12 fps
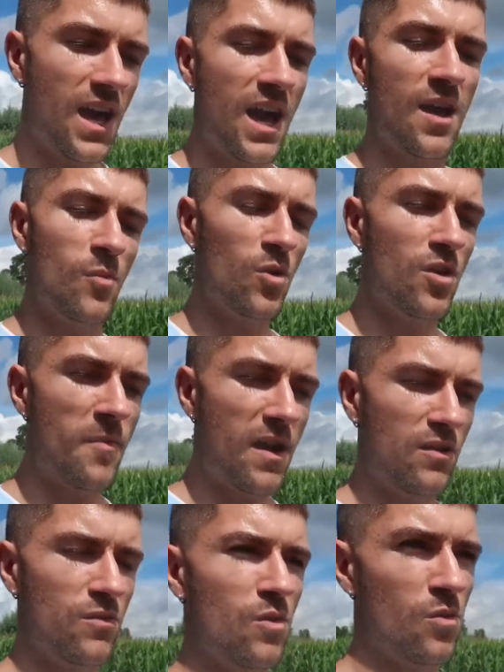I'm all
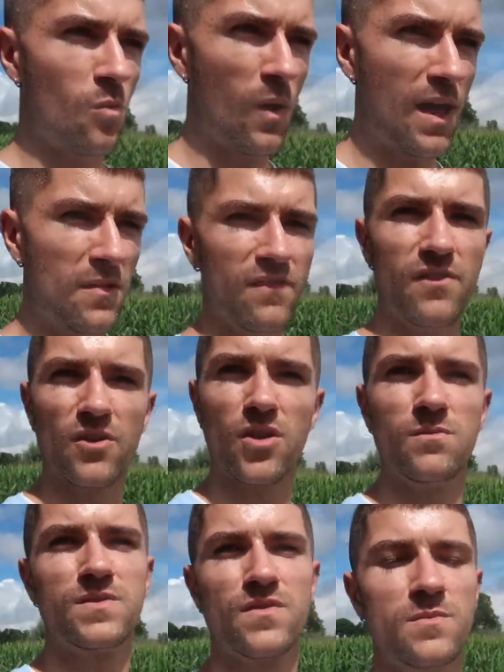about knowing where my food
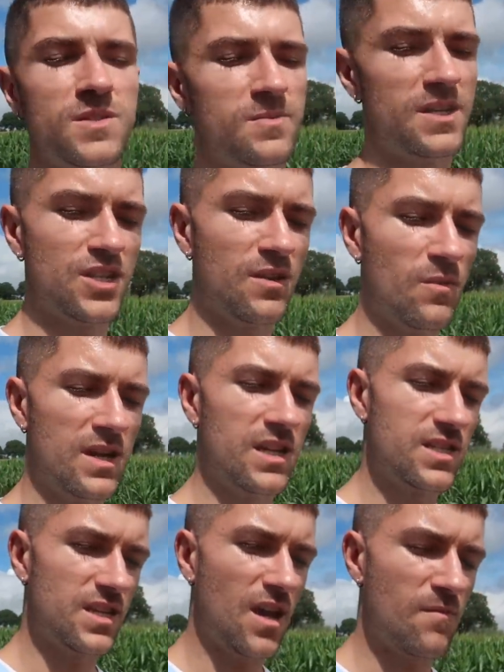comes from, especially when
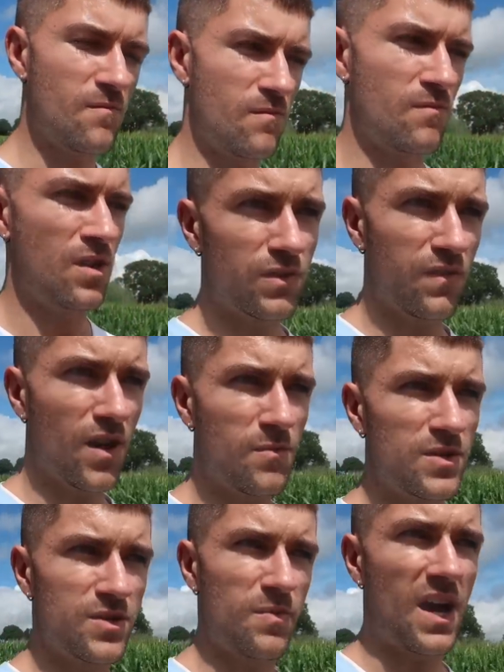it's the
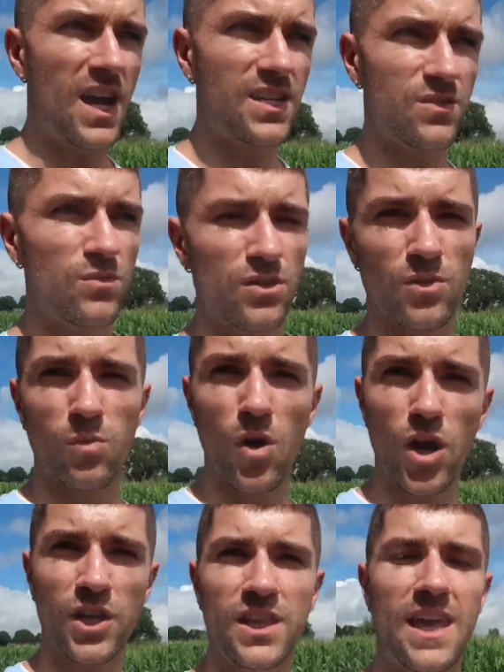farmers behind it all and the
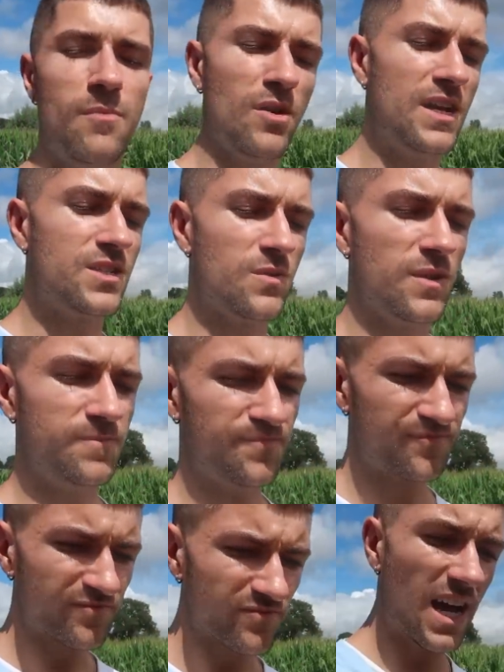work that they put into it.
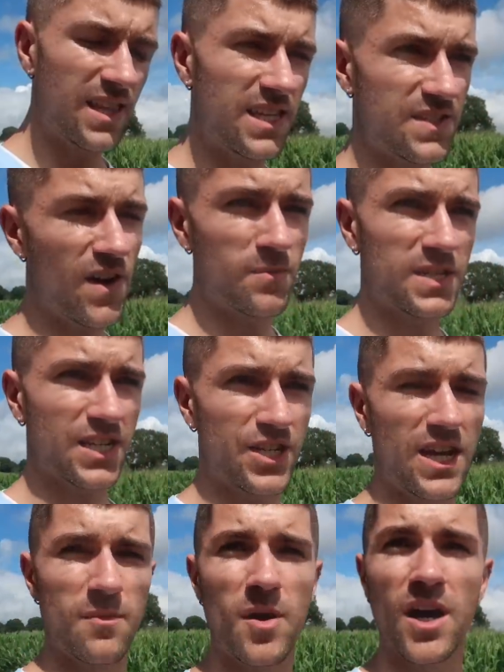And this farm's
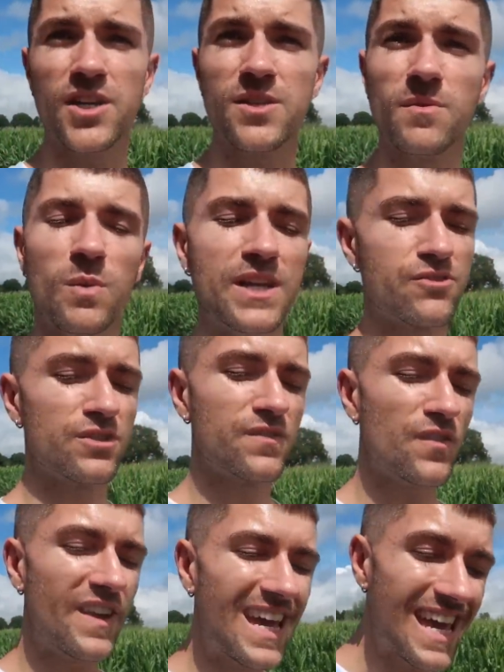actually had a partnership with Waitrose
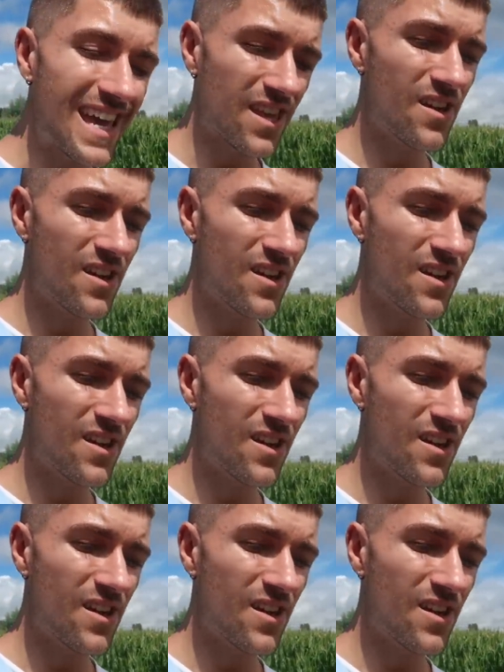for over 8